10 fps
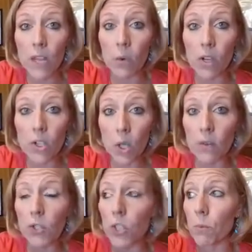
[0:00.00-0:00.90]

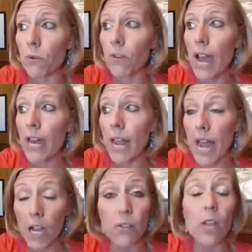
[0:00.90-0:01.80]
serves to provide a
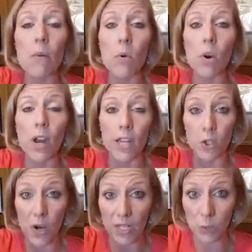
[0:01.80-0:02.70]
heck of a lot more in
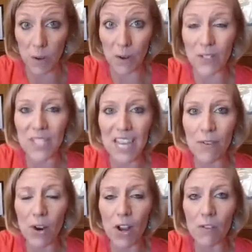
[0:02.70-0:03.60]
transparency
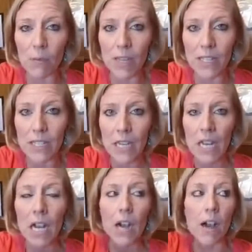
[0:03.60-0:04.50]
of our government,
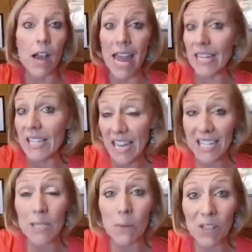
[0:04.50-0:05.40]

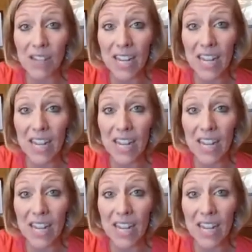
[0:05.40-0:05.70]
accessibility,